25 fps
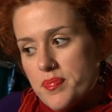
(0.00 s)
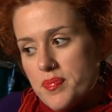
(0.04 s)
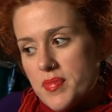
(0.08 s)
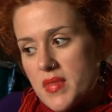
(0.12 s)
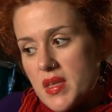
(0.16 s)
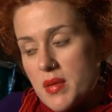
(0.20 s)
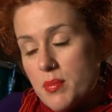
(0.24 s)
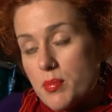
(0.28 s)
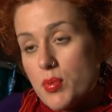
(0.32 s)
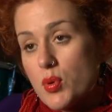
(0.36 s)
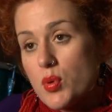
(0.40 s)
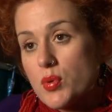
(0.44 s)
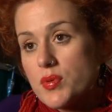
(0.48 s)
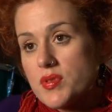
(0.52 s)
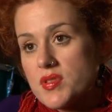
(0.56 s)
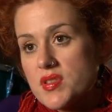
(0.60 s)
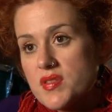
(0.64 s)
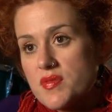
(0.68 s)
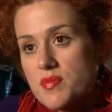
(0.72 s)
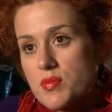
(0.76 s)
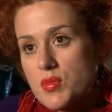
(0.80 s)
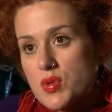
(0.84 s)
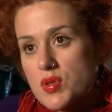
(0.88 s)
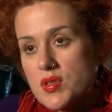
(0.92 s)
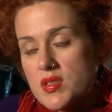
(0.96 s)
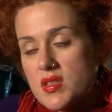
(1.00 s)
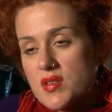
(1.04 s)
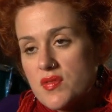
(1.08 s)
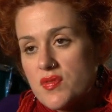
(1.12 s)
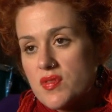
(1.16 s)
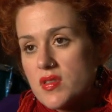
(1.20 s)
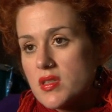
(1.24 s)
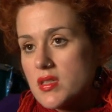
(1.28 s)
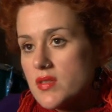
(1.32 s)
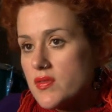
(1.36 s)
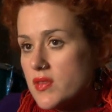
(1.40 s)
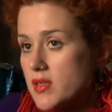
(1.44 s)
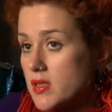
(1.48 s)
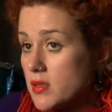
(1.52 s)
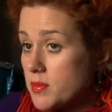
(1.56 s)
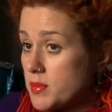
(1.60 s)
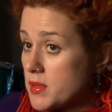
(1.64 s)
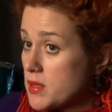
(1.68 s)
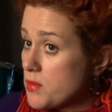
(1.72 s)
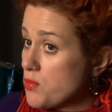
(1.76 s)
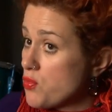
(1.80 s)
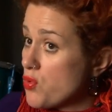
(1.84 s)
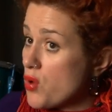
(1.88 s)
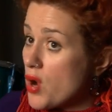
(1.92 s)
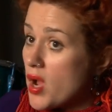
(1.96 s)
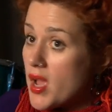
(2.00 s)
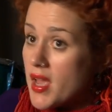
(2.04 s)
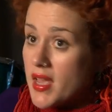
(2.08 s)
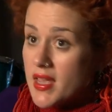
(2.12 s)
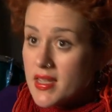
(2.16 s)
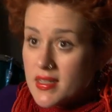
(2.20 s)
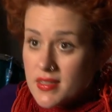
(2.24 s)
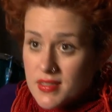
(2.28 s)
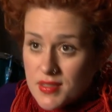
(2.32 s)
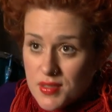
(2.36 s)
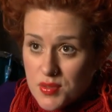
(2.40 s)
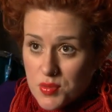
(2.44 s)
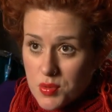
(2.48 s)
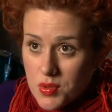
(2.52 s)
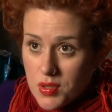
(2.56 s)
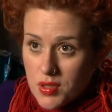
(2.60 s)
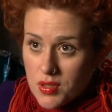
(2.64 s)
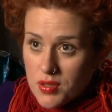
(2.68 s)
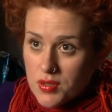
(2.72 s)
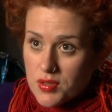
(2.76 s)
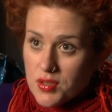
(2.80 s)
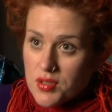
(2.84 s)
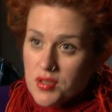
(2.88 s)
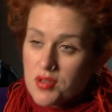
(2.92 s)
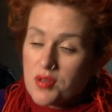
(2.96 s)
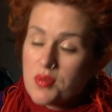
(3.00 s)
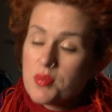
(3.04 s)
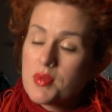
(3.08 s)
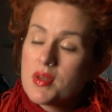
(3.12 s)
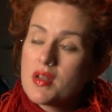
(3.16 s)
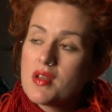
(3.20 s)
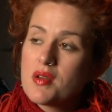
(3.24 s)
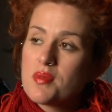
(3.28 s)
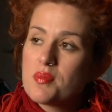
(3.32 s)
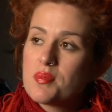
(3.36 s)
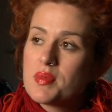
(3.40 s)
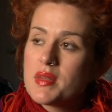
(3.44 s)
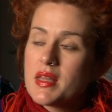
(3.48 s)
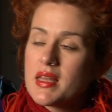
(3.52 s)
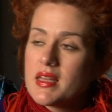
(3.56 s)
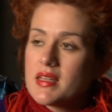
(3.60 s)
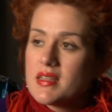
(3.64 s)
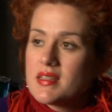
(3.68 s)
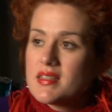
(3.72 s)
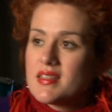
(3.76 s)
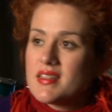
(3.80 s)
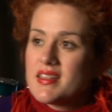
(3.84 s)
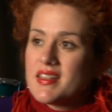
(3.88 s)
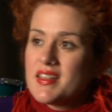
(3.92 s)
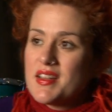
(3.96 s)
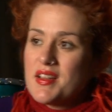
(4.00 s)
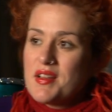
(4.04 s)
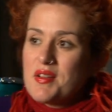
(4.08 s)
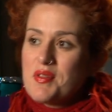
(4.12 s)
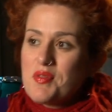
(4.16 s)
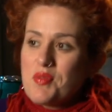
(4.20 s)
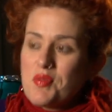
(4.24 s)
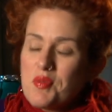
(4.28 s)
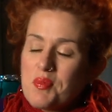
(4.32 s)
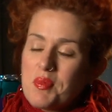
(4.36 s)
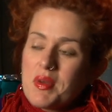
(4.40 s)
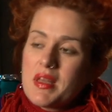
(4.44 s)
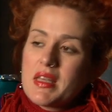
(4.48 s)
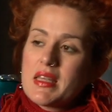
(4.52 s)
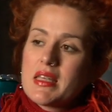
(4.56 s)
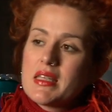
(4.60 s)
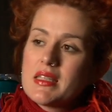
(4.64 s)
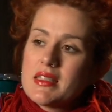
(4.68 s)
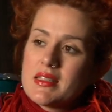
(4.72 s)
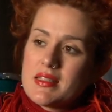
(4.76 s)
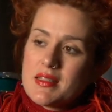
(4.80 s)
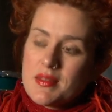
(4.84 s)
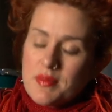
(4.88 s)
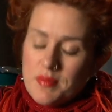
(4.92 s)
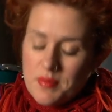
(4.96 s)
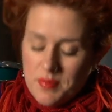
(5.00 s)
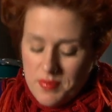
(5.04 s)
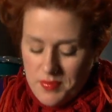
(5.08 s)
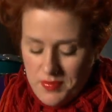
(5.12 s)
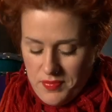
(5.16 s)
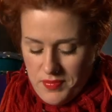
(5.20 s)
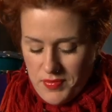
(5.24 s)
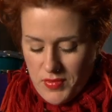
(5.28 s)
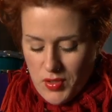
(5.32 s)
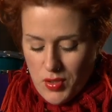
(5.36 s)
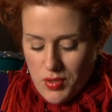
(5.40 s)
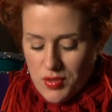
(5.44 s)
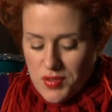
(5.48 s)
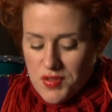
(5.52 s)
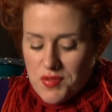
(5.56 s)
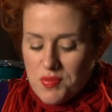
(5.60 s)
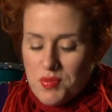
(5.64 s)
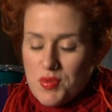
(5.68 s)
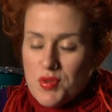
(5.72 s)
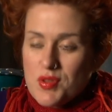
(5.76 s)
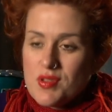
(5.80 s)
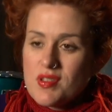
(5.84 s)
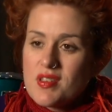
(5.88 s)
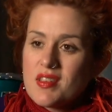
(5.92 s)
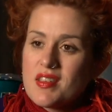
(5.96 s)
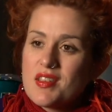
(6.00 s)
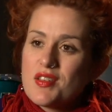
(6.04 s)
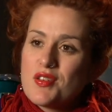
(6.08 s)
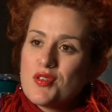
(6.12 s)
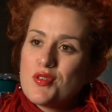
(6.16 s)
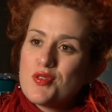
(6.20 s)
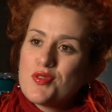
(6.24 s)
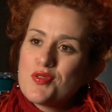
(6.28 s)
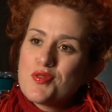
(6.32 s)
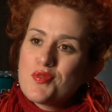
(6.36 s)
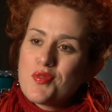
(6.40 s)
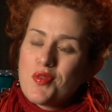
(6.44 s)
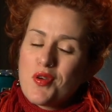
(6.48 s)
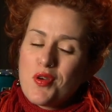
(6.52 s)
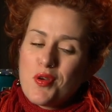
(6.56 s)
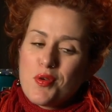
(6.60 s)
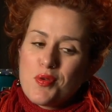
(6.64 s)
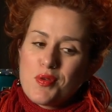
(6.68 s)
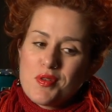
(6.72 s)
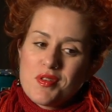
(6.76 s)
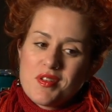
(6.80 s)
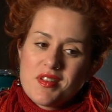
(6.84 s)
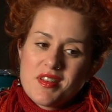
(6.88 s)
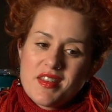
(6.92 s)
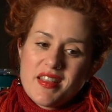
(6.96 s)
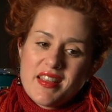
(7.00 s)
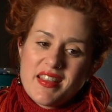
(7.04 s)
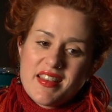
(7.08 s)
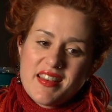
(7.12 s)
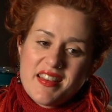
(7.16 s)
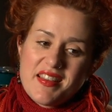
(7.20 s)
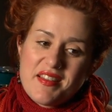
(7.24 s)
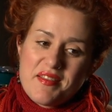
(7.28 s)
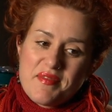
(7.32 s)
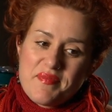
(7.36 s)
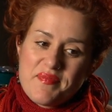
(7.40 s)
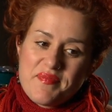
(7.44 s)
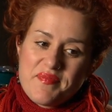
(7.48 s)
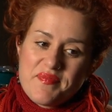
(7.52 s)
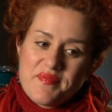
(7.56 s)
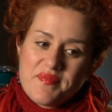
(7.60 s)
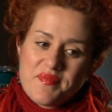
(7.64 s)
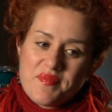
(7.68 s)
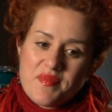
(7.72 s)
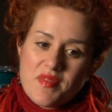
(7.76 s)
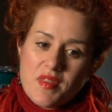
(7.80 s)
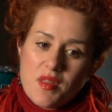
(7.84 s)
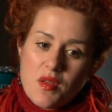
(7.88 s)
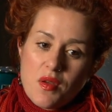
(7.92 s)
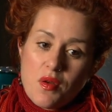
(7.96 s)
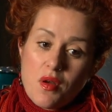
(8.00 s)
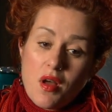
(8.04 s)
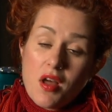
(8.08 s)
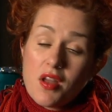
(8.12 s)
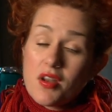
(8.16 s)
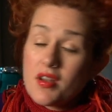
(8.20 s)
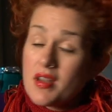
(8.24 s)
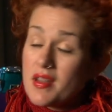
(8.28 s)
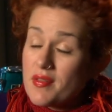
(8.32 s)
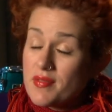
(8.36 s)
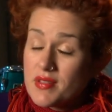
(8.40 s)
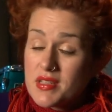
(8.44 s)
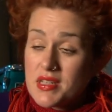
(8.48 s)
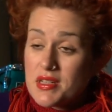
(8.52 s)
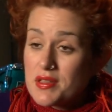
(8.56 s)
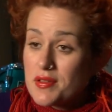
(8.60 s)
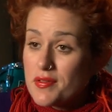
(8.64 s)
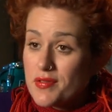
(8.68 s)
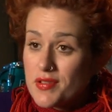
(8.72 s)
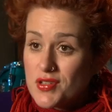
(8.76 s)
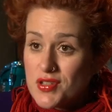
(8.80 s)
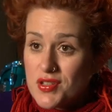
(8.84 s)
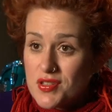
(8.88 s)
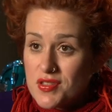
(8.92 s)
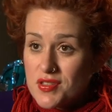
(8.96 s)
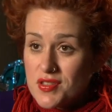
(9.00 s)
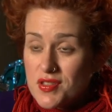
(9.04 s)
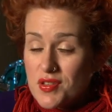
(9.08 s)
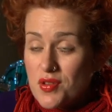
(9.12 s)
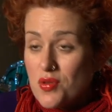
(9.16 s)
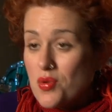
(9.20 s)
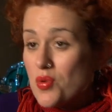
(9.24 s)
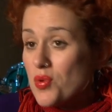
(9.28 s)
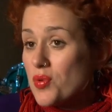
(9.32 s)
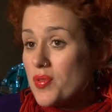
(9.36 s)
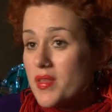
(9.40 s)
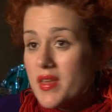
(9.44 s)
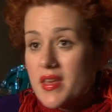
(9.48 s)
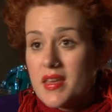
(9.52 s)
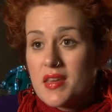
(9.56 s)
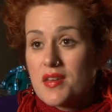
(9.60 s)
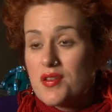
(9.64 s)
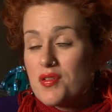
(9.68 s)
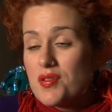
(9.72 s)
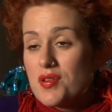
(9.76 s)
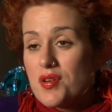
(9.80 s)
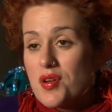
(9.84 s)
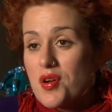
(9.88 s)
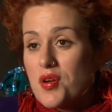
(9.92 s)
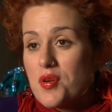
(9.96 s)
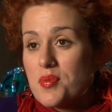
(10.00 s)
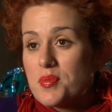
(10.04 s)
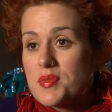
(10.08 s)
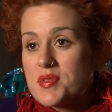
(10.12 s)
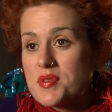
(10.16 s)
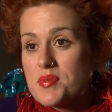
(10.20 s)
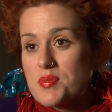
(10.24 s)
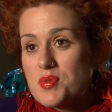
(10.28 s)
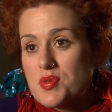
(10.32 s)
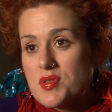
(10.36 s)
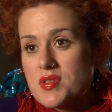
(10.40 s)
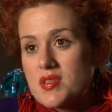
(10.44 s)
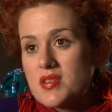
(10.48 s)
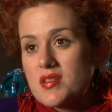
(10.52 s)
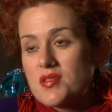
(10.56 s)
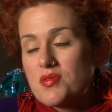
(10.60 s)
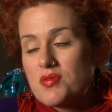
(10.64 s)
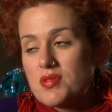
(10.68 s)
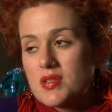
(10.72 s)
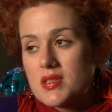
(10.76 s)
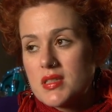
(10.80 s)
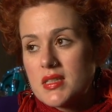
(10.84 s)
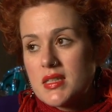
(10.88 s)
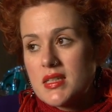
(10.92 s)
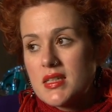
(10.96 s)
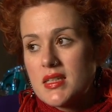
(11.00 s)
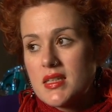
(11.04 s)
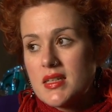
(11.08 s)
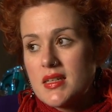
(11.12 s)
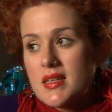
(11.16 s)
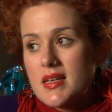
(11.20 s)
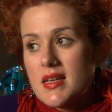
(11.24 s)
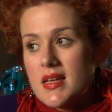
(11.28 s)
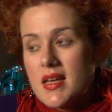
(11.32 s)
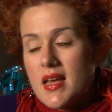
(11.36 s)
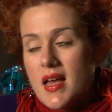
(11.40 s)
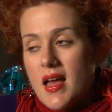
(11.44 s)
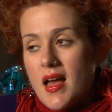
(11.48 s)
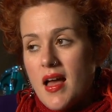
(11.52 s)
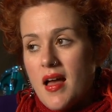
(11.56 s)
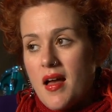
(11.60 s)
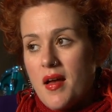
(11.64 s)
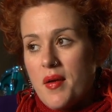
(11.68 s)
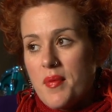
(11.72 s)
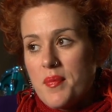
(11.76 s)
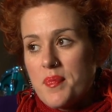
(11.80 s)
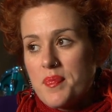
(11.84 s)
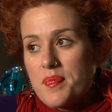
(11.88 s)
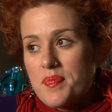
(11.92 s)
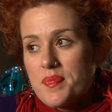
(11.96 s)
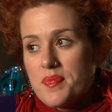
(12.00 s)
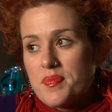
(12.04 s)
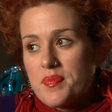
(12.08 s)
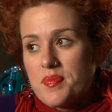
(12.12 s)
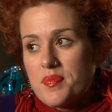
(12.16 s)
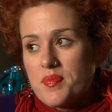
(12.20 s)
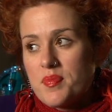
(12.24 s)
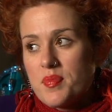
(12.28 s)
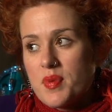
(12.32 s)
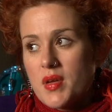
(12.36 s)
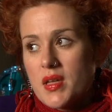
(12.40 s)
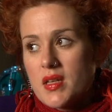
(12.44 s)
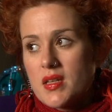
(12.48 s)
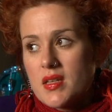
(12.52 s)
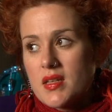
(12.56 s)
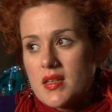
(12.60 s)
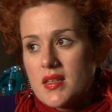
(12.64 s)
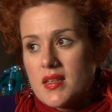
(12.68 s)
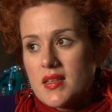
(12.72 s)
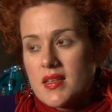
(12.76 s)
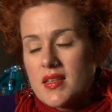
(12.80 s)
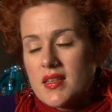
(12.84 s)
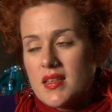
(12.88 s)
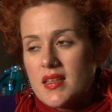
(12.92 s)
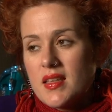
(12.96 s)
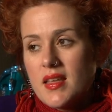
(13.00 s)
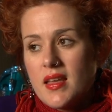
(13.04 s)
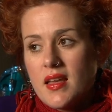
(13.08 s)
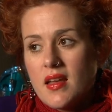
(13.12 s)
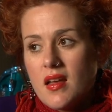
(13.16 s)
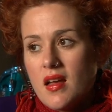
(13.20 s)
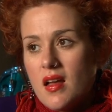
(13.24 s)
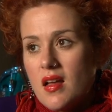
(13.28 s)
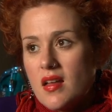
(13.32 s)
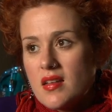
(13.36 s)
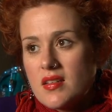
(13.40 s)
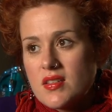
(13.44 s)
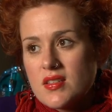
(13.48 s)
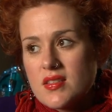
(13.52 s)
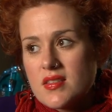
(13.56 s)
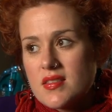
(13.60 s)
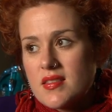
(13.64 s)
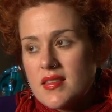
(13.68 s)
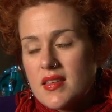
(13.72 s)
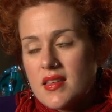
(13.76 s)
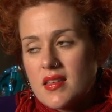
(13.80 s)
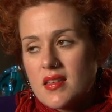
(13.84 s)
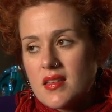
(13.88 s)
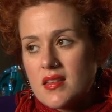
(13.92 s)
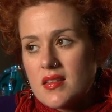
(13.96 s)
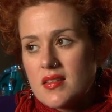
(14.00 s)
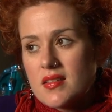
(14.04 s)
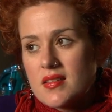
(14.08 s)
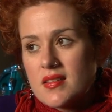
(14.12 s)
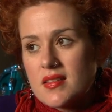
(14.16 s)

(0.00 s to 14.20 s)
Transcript: importance of music for the developing brain as well. You know, I mean, I played all my kids lots of music in utero, and I don't have a television, so all they hear at home is music, really. But yeah, I just think